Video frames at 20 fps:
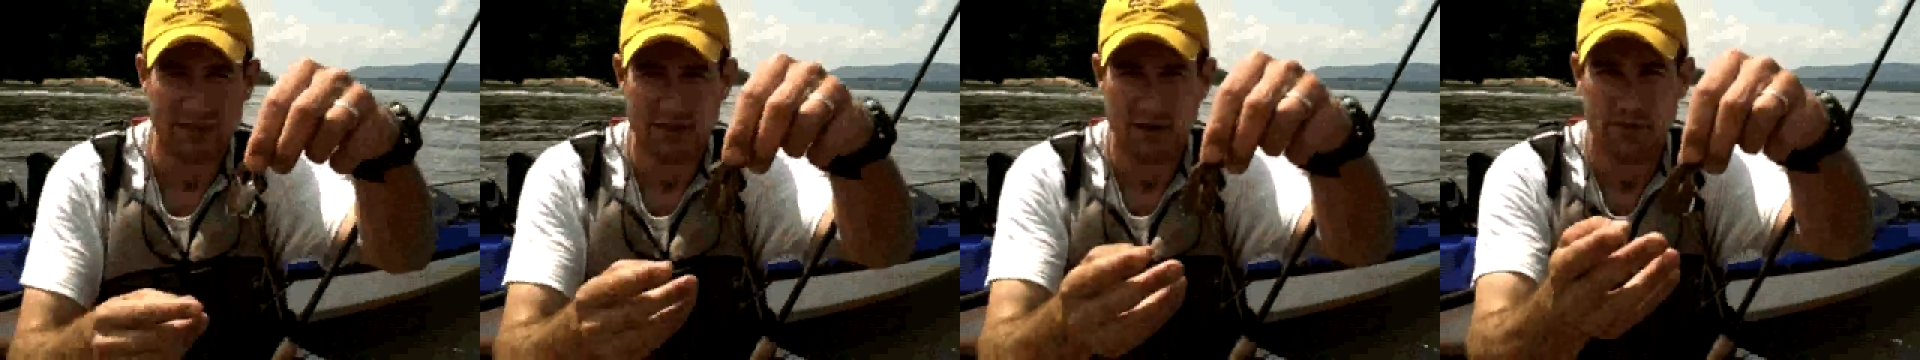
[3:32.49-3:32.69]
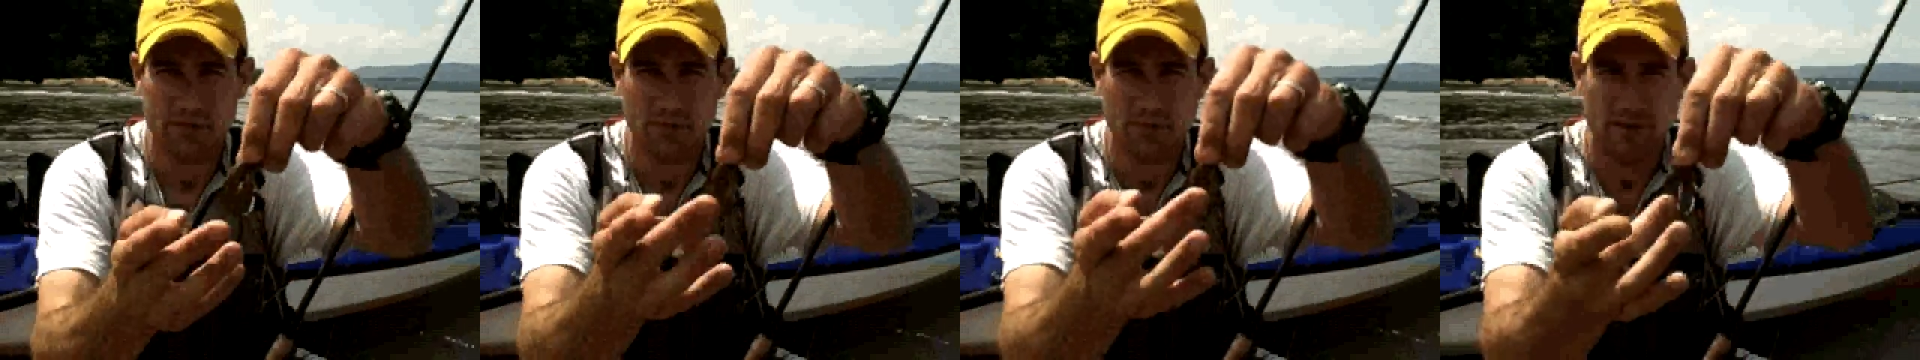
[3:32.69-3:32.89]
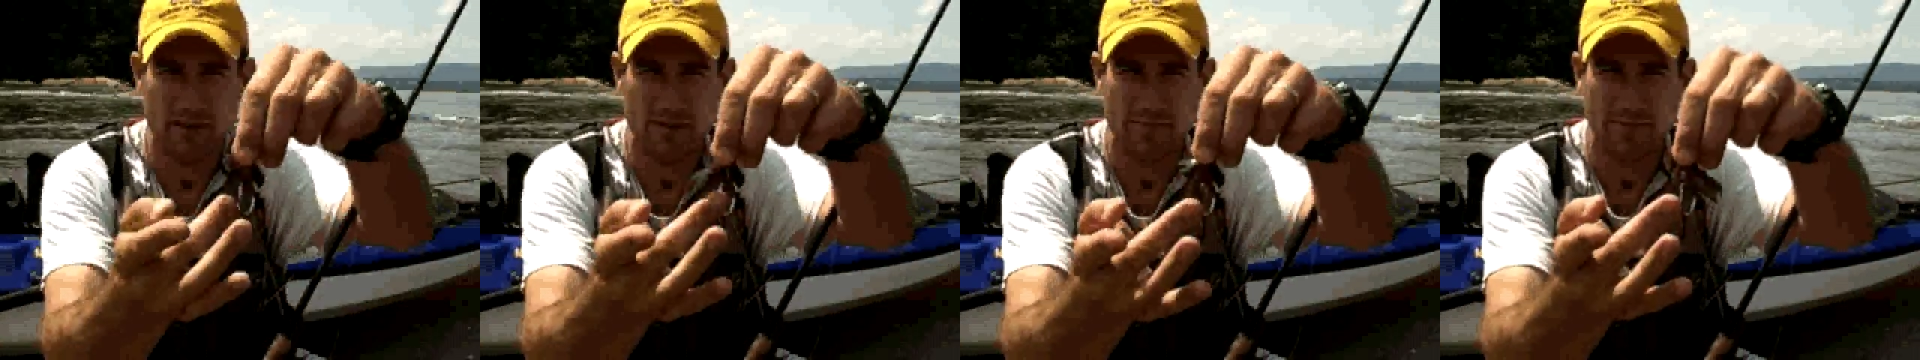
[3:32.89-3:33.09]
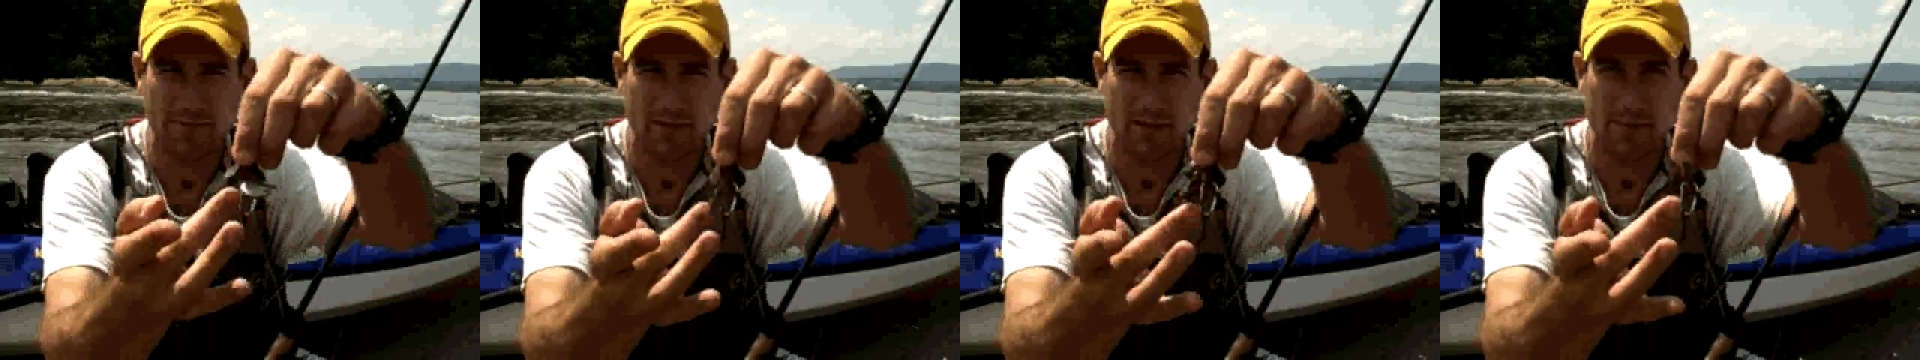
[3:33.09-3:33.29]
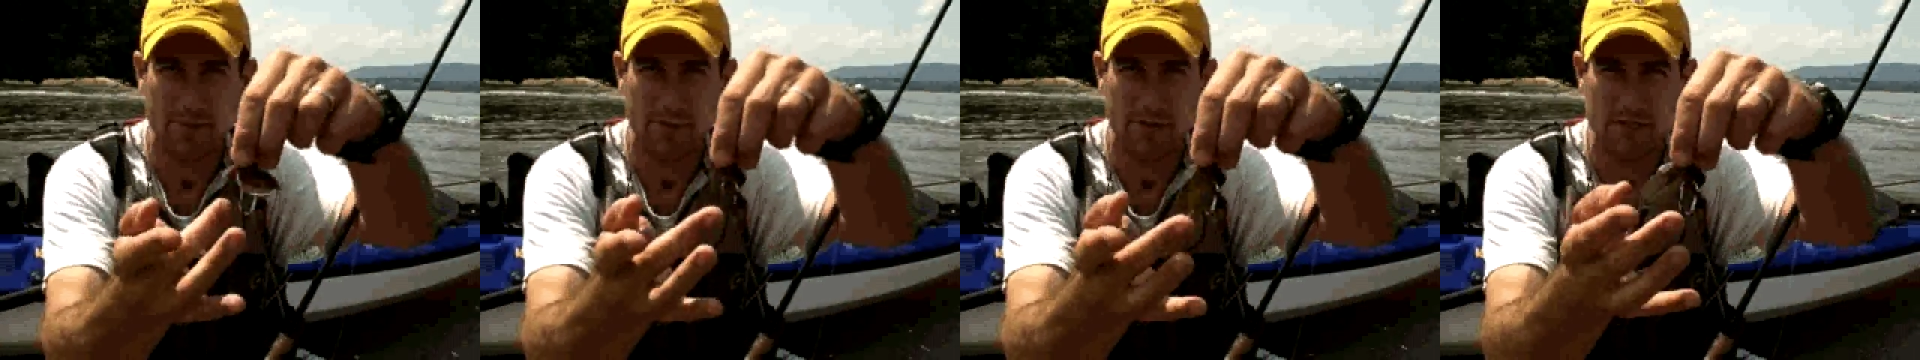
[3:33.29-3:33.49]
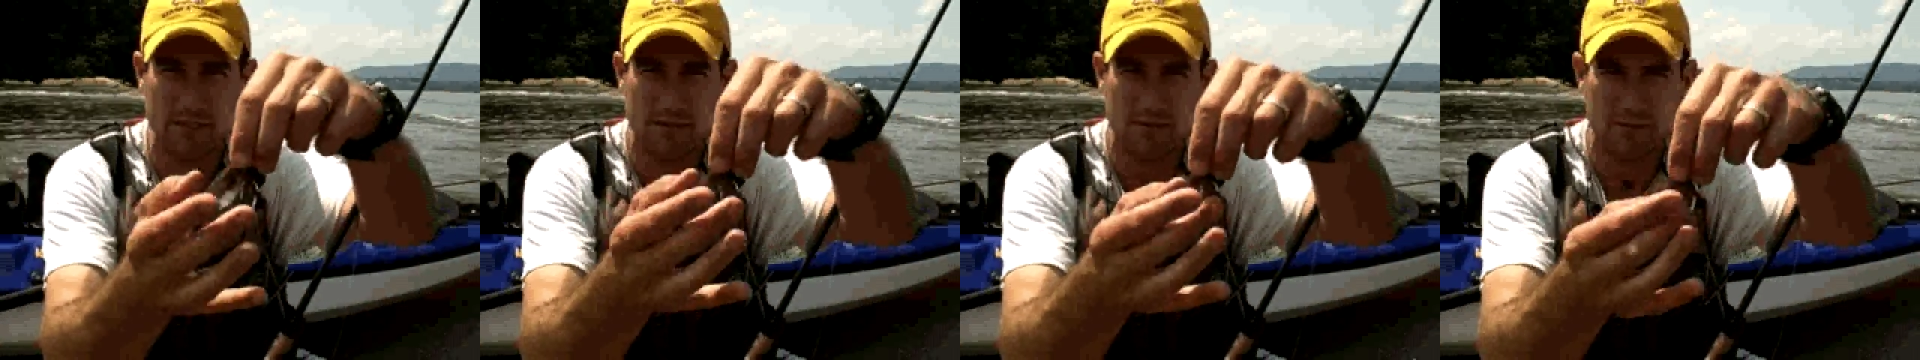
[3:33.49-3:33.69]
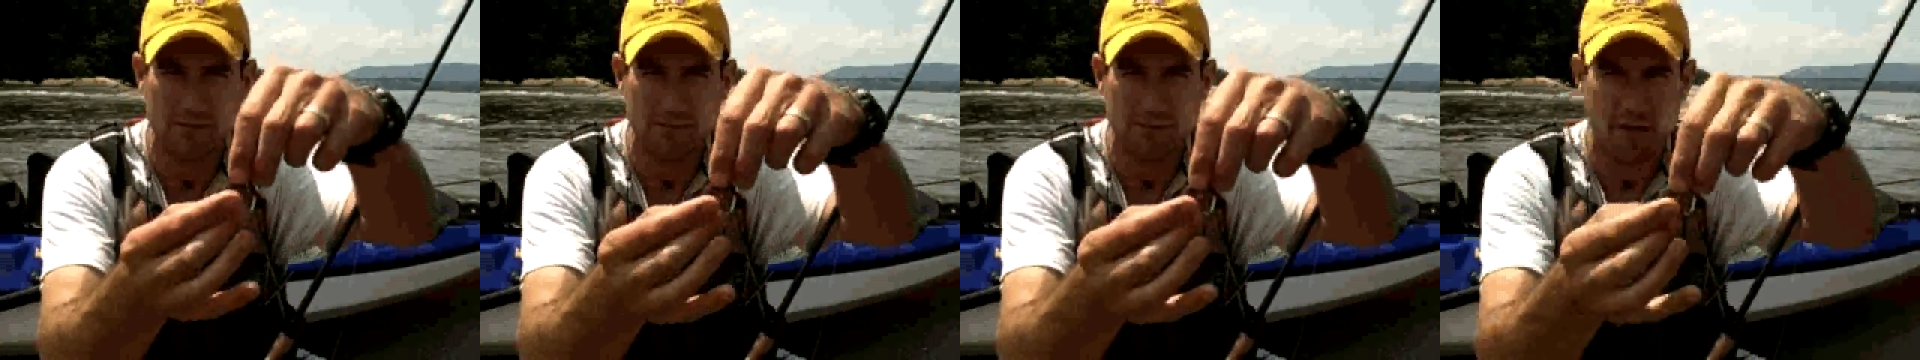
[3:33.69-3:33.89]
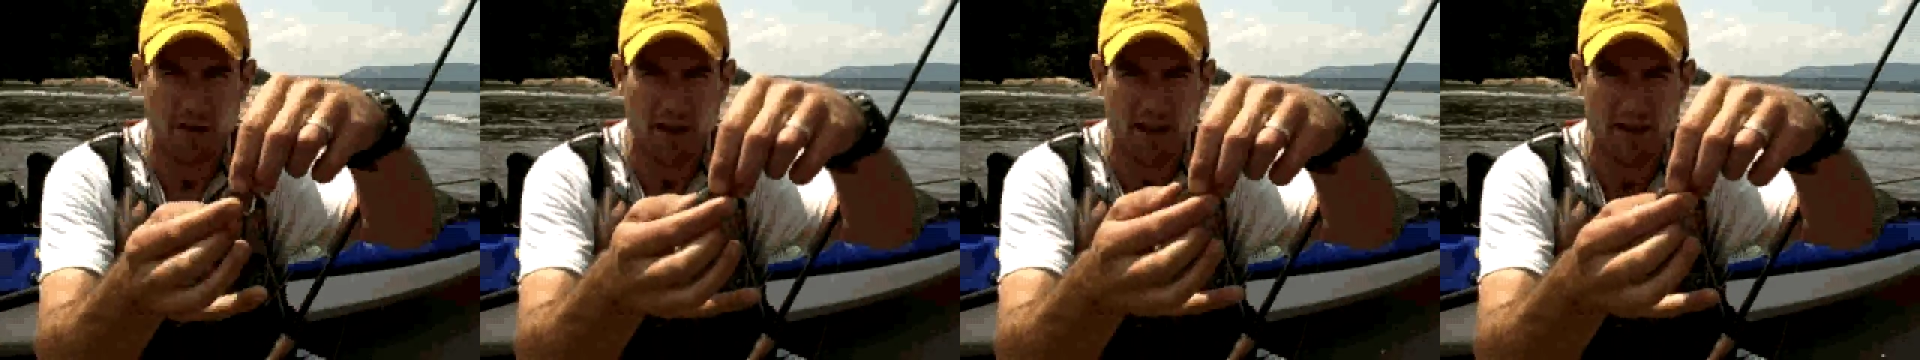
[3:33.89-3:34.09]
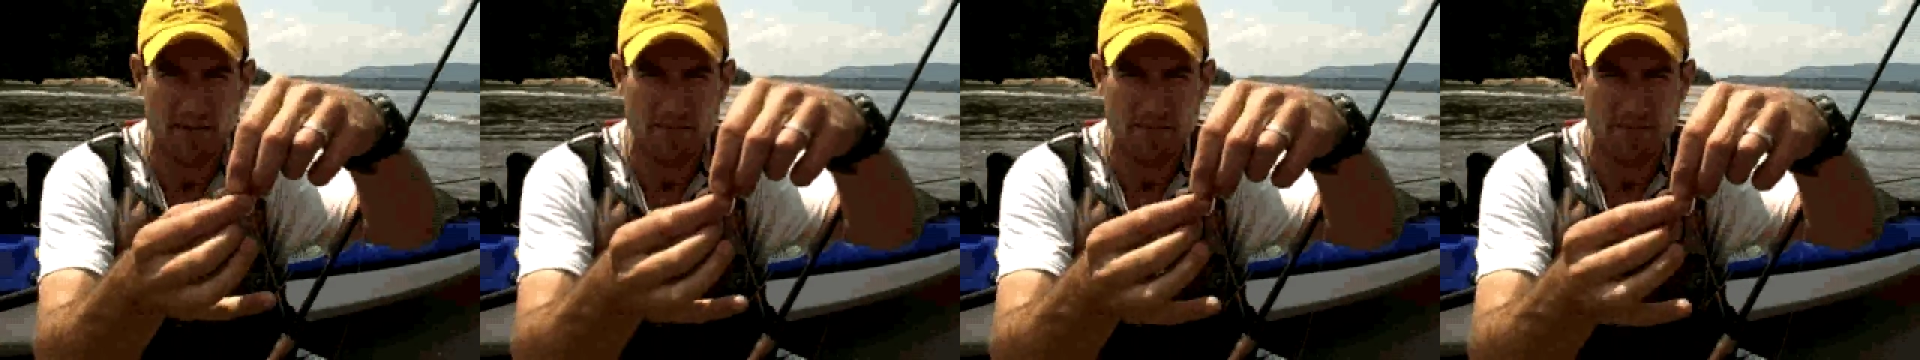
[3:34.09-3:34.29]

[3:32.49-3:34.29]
those big flippers in the front?